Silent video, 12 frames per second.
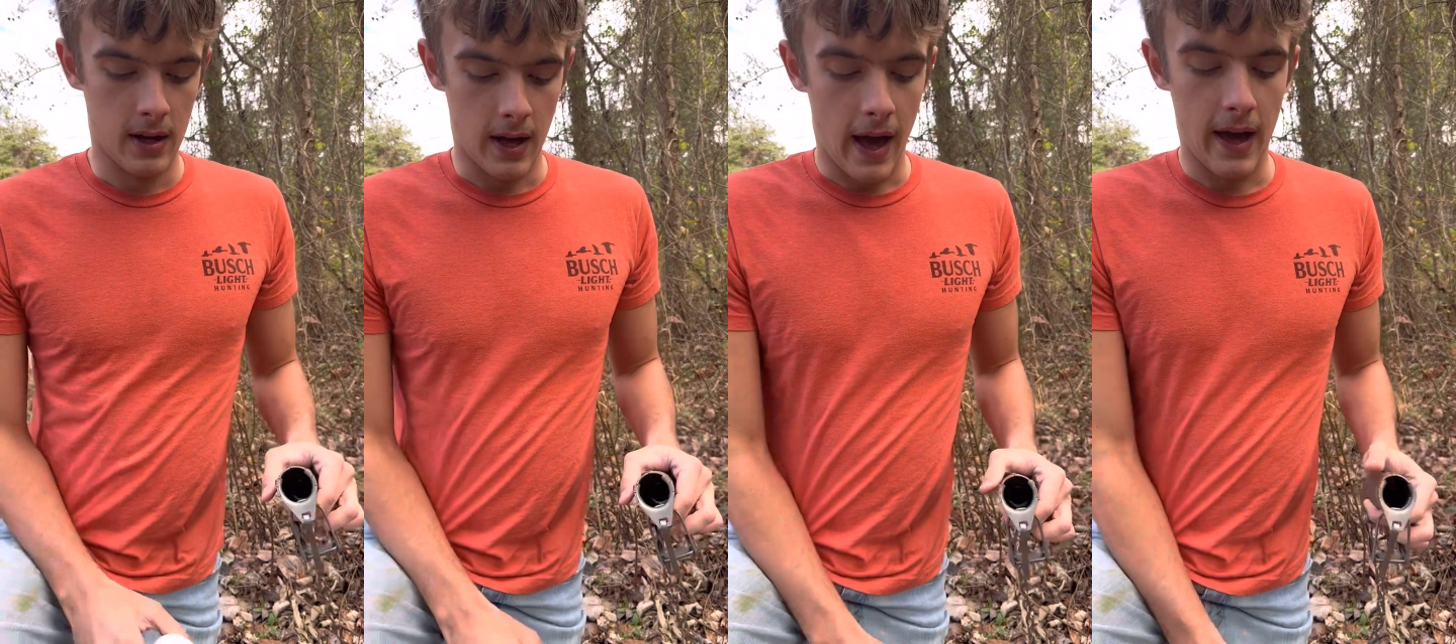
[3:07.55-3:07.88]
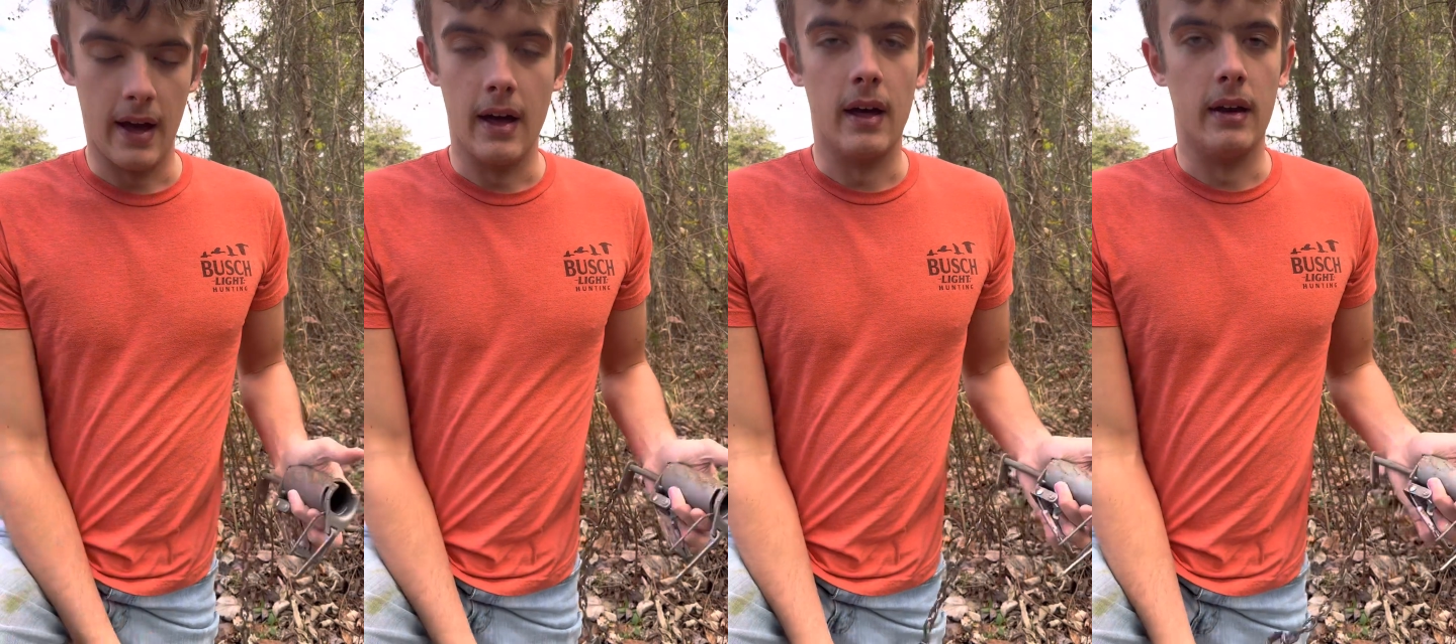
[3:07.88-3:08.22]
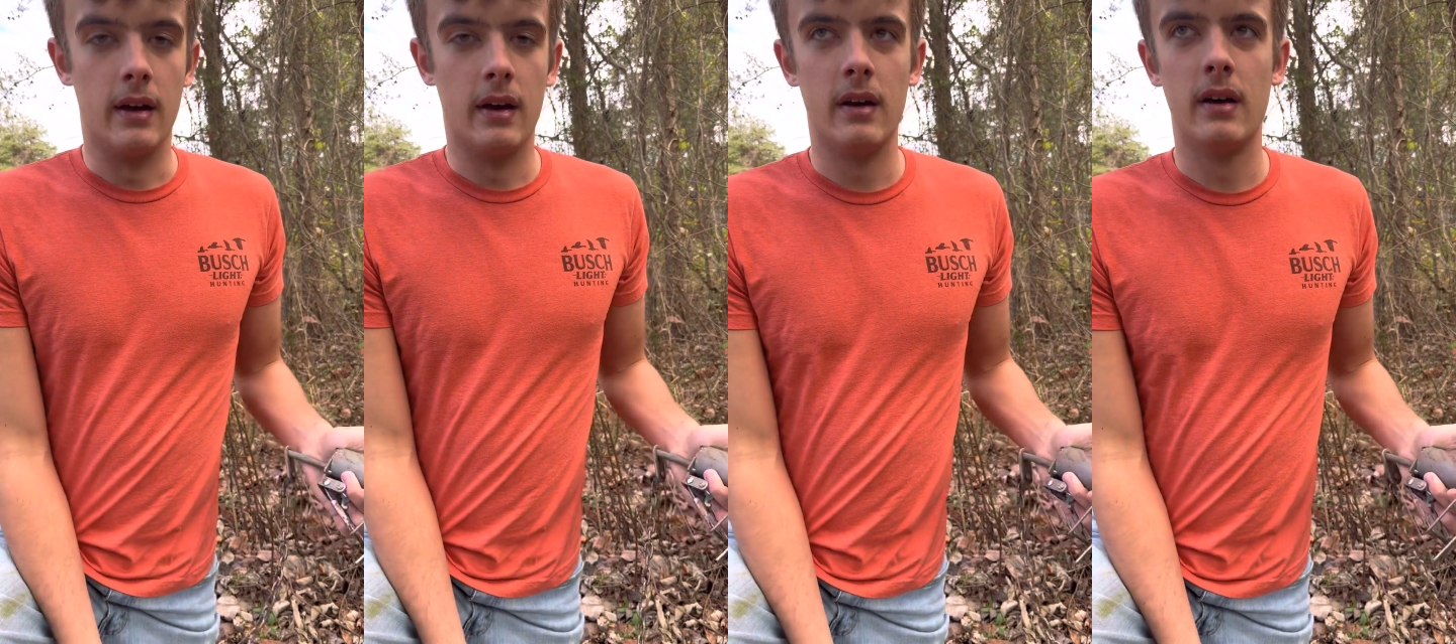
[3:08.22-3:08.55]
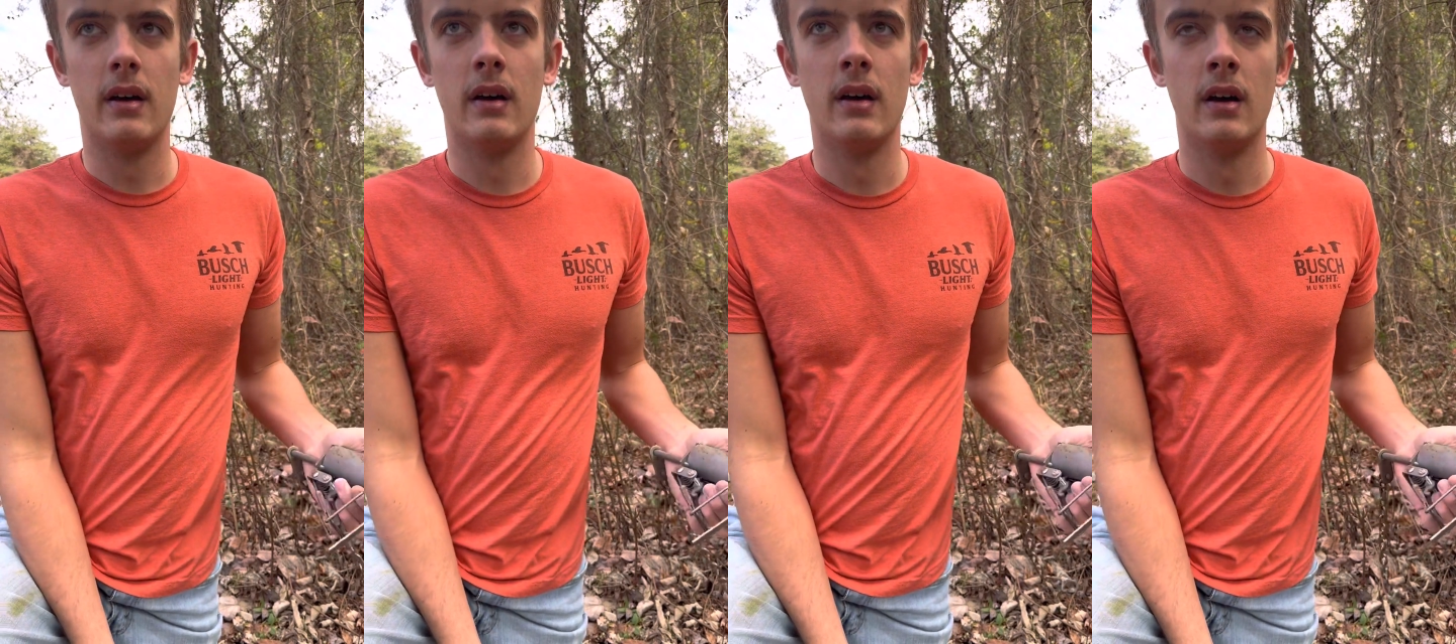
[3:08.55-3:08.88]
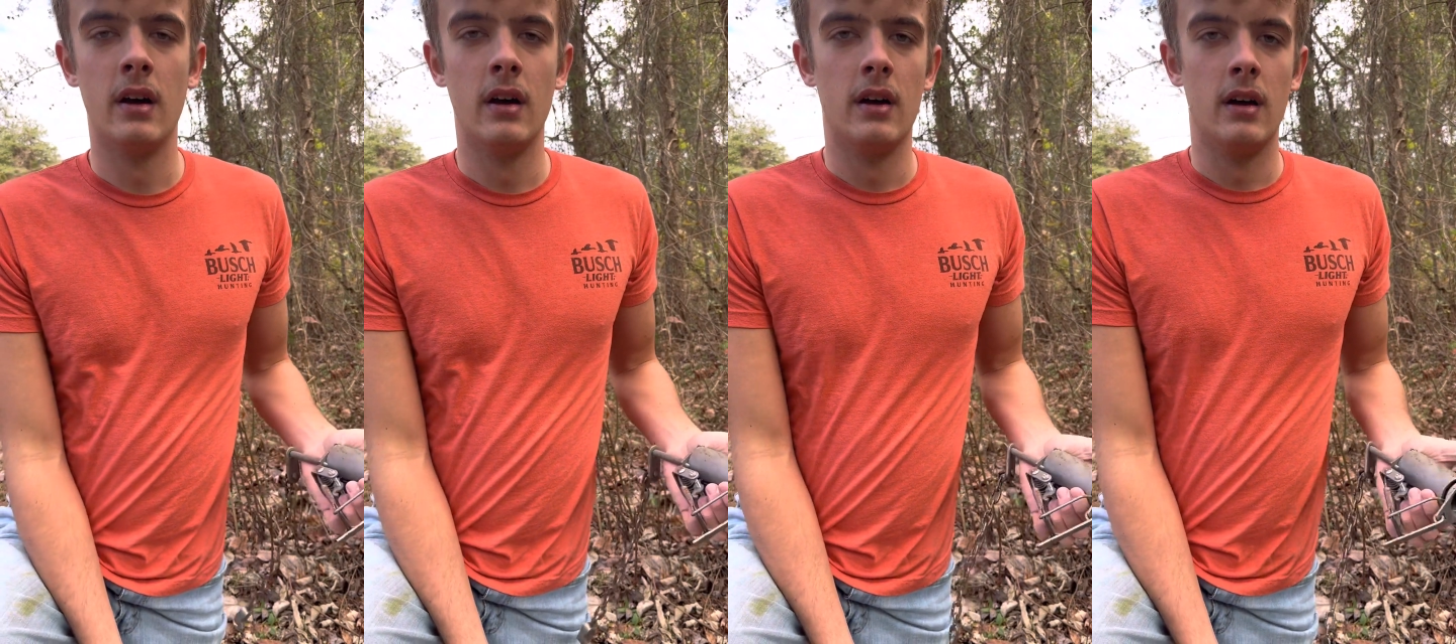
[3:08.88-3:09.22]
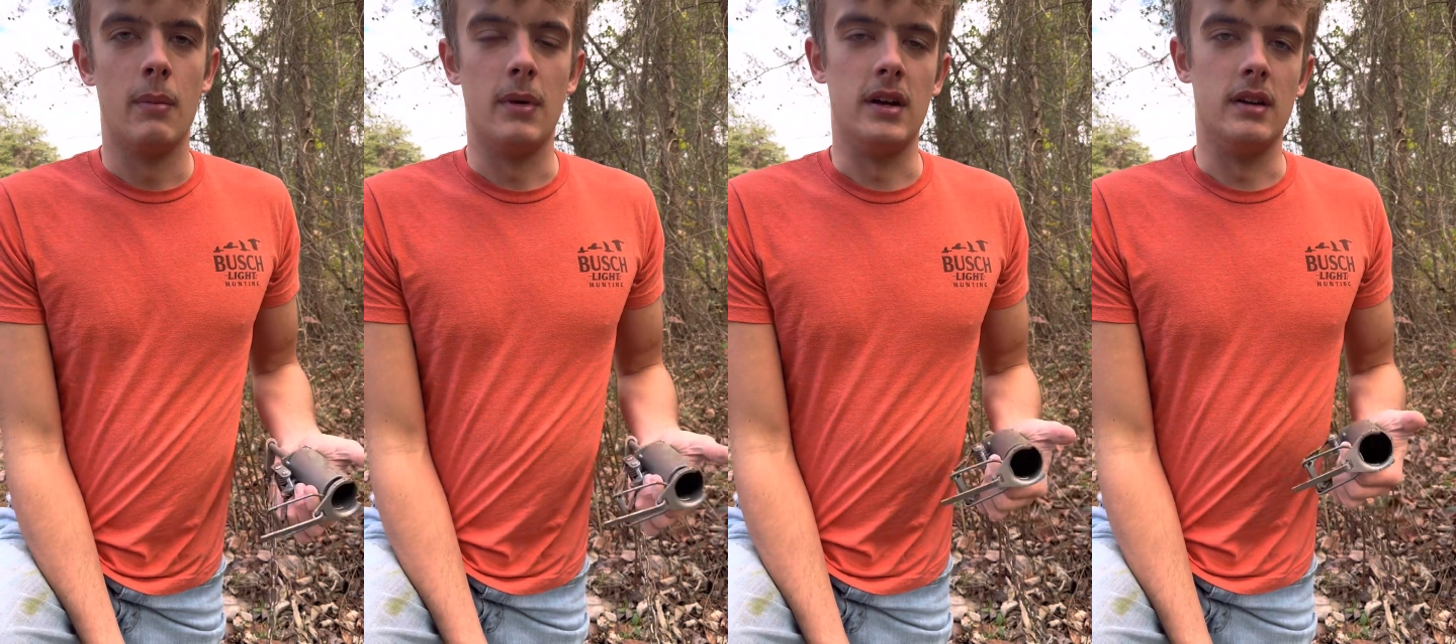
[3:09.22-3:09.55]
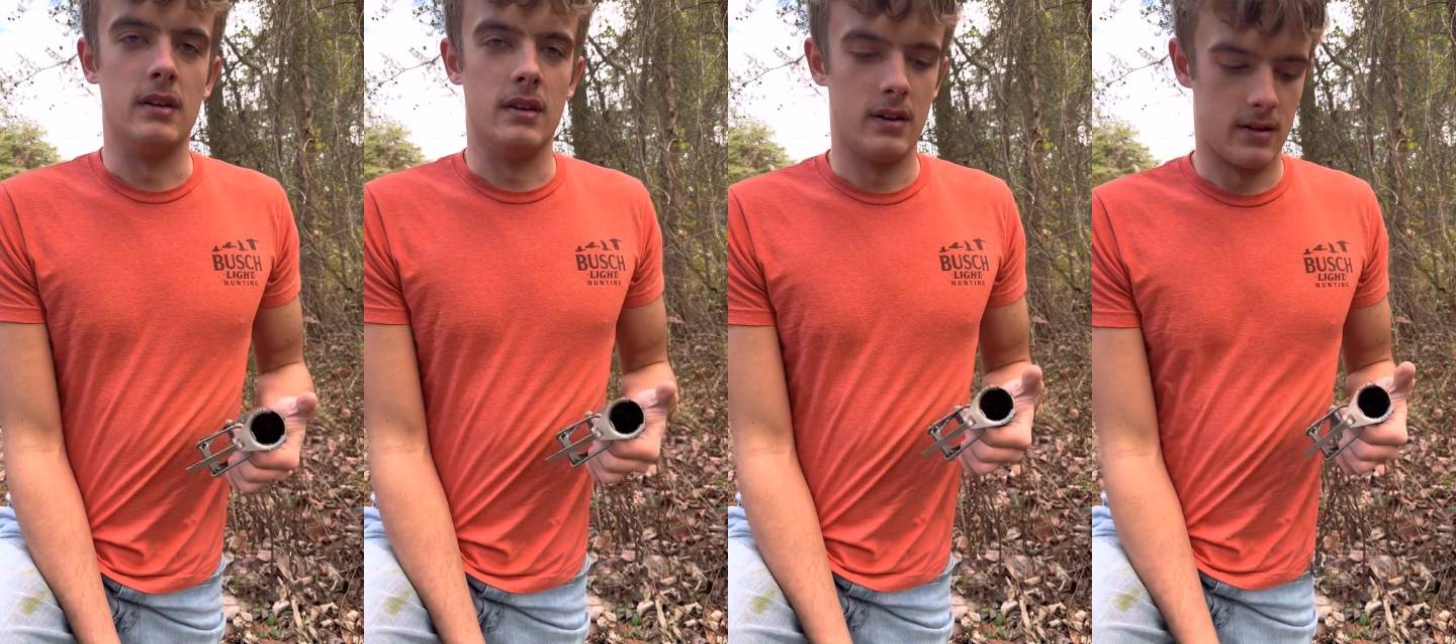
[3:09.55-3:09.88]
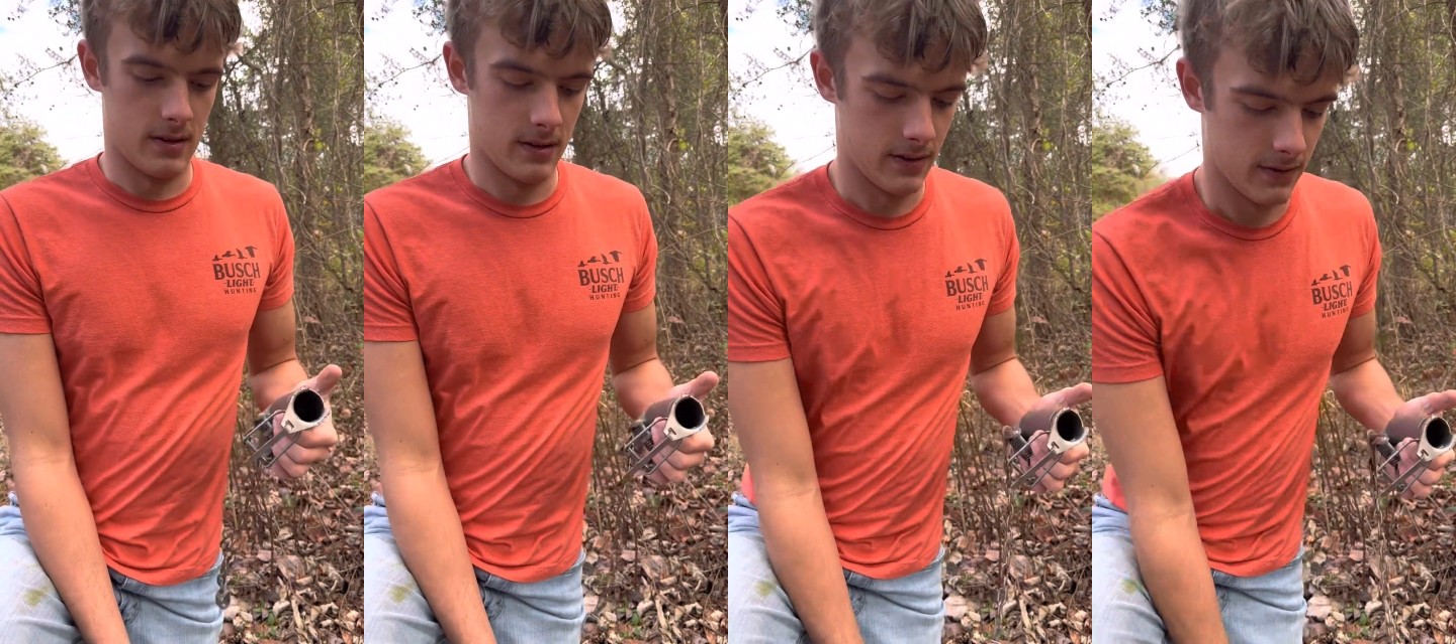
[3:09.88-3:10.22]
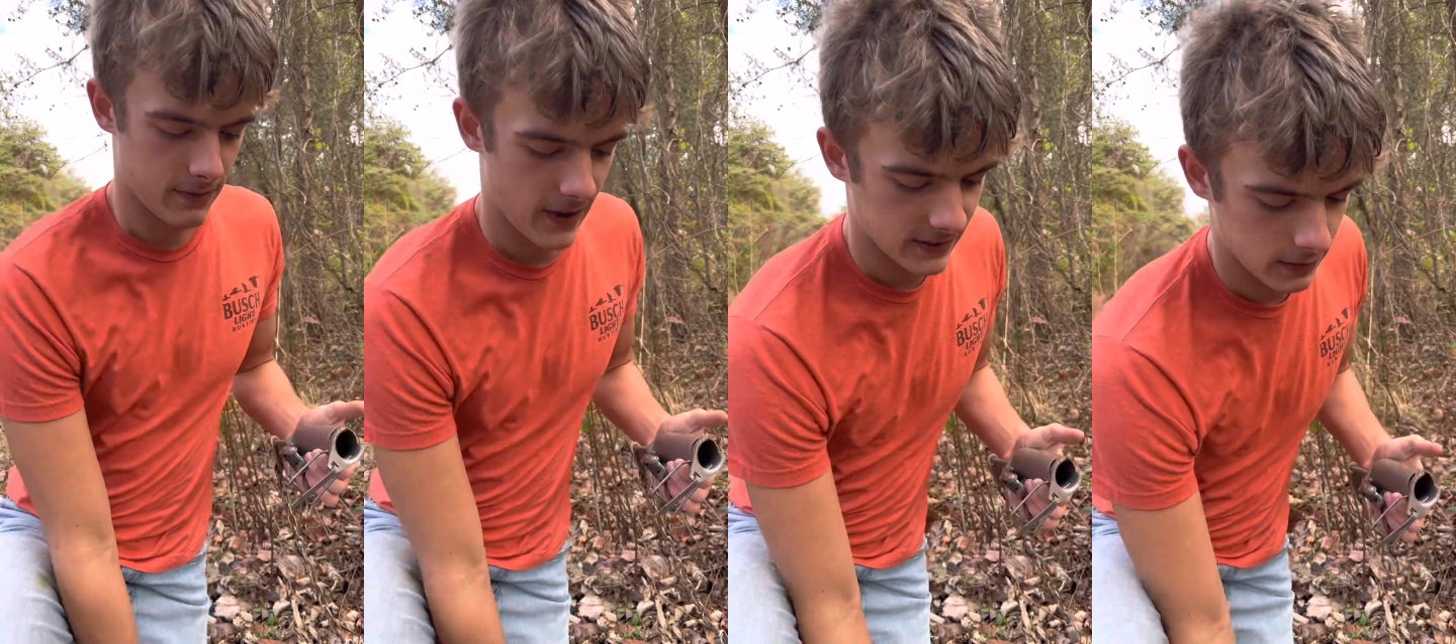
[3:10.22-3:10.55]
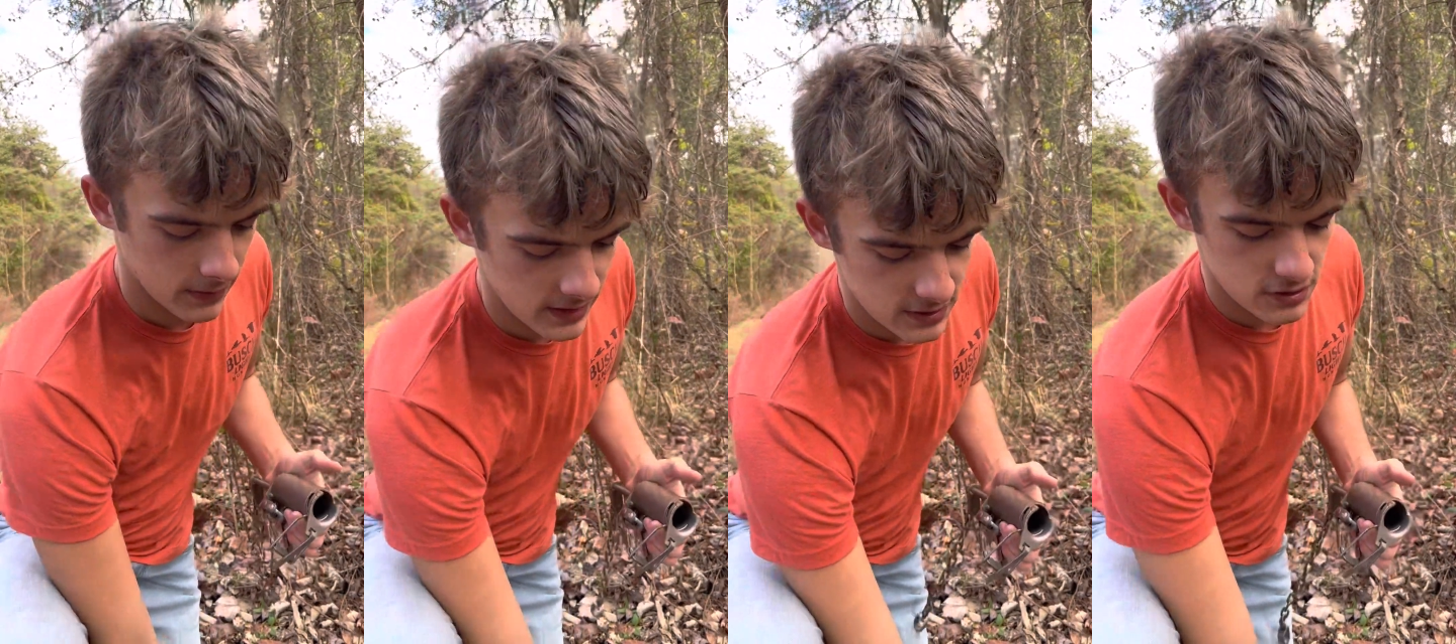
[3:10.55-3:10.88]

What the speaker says: And I mean, the fact of it is, you